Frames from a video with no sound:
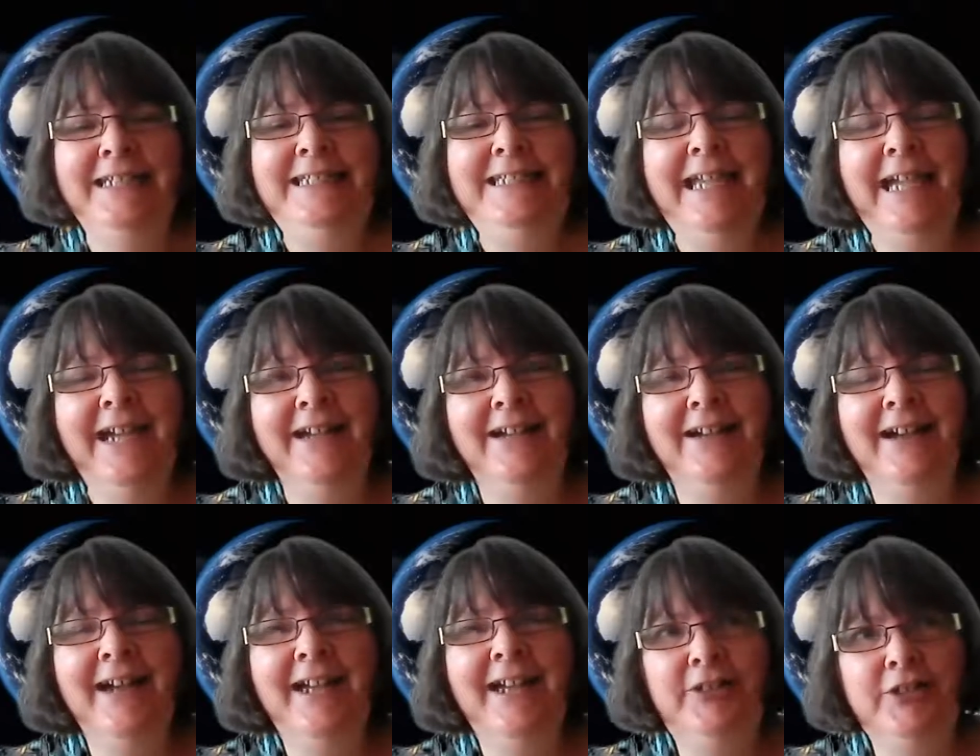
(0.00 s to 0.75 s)
Yeah,
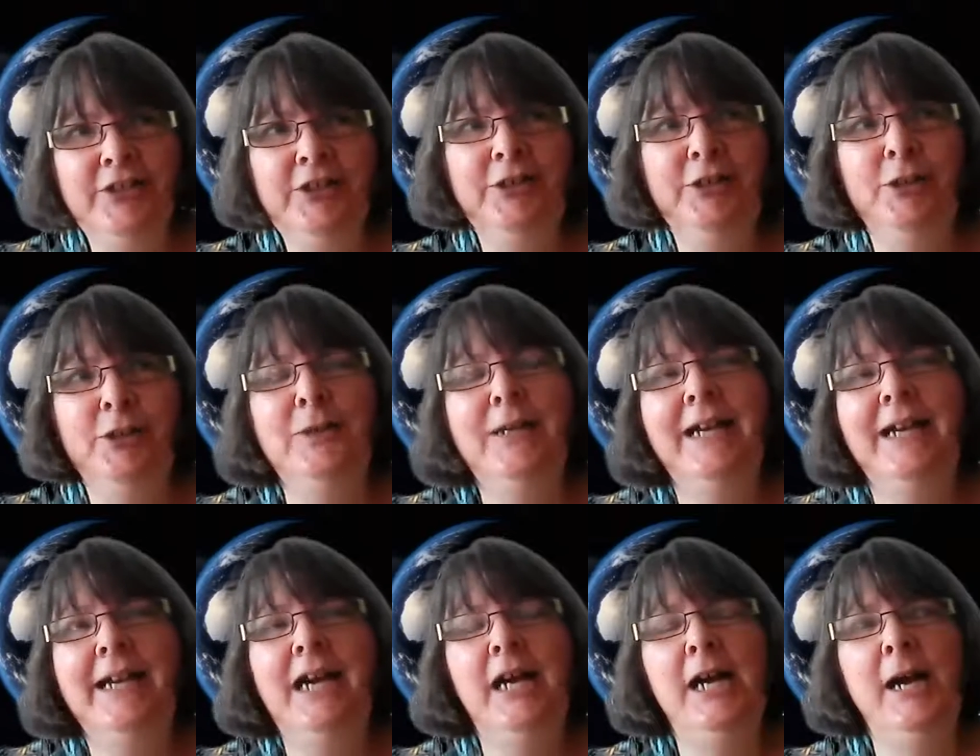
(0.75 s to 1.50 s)
I do,
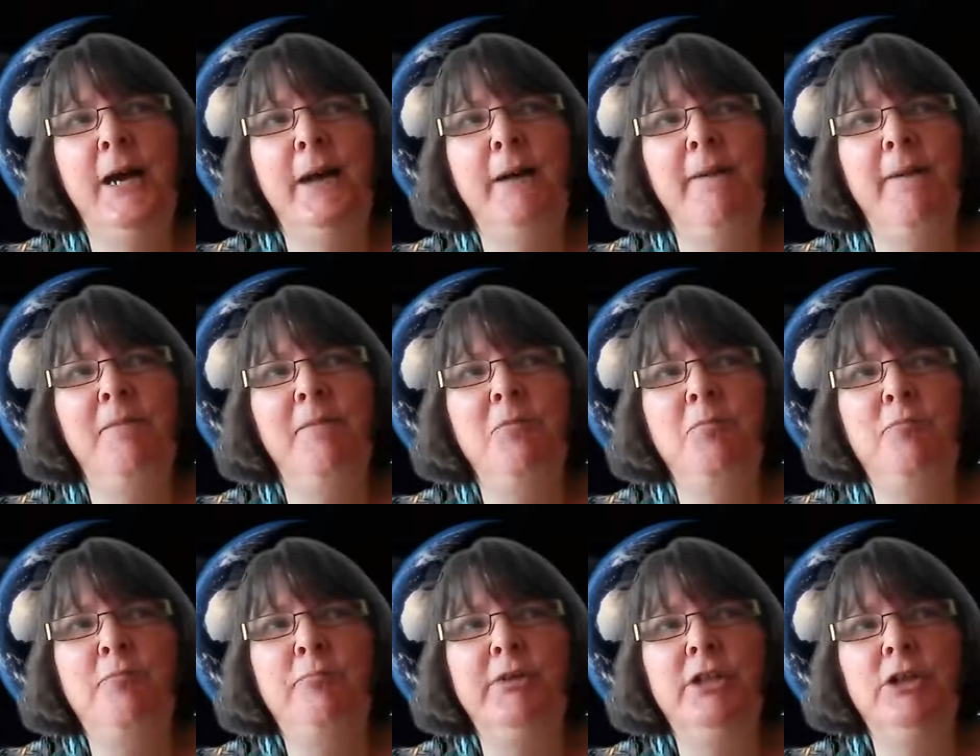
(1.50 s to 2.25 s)

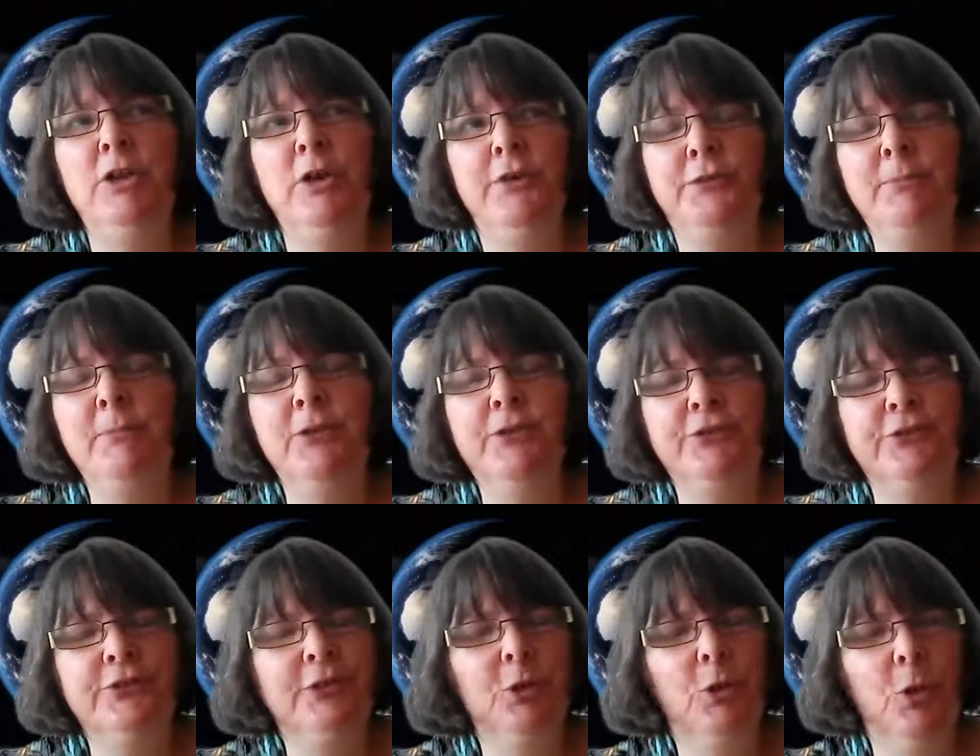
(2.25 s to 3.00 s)
but not as
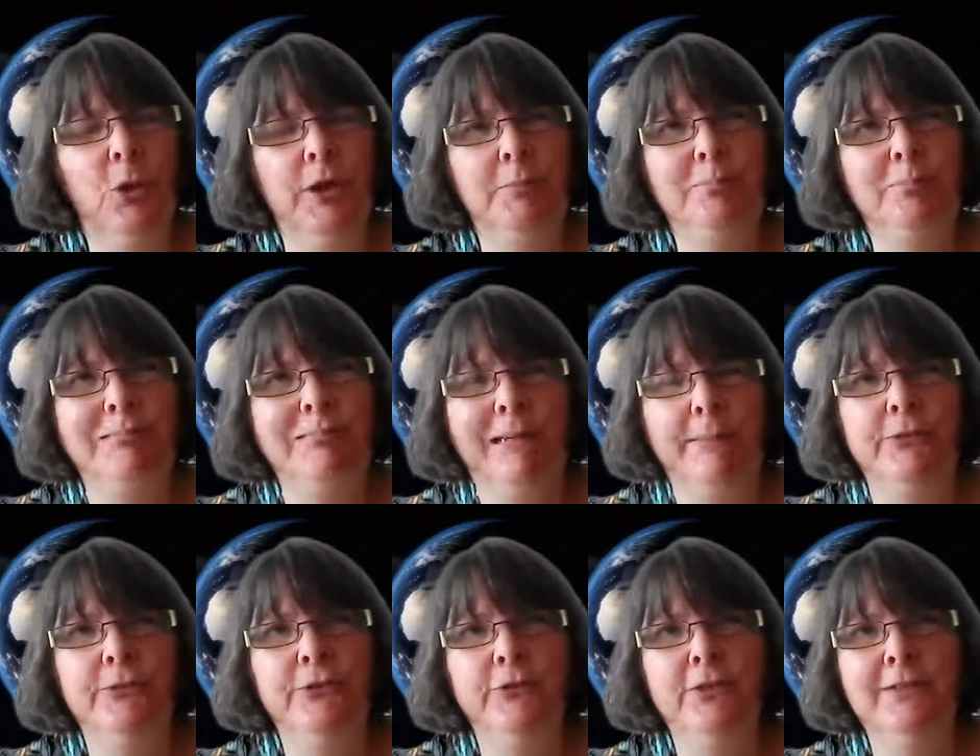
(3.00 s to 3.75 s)
much quite
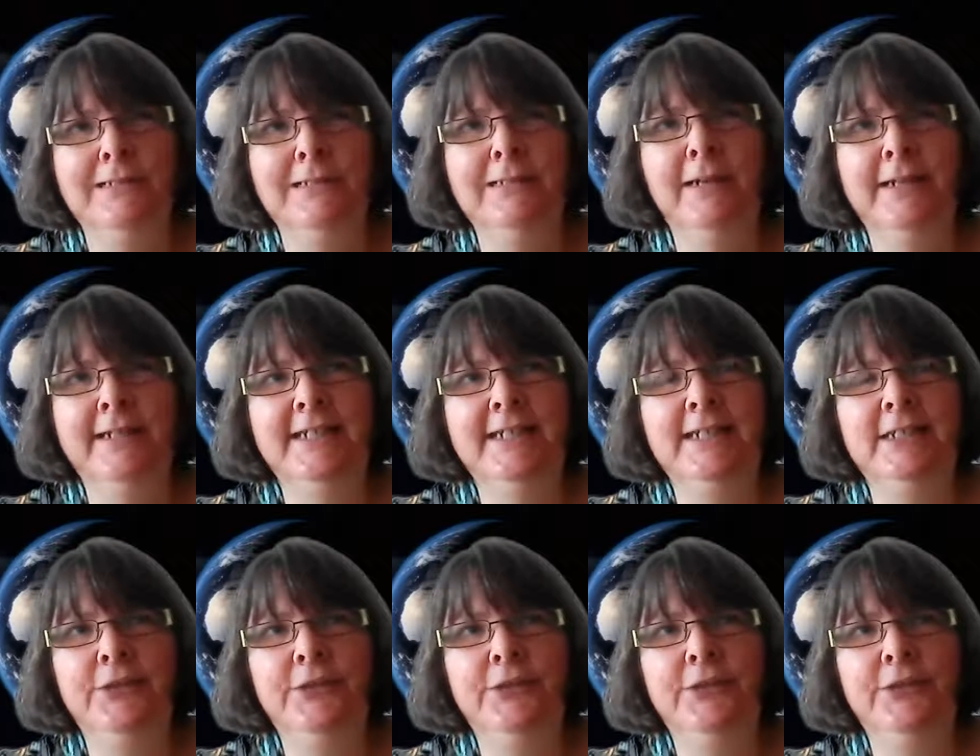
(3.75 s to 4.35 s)
perhaps as I'd like,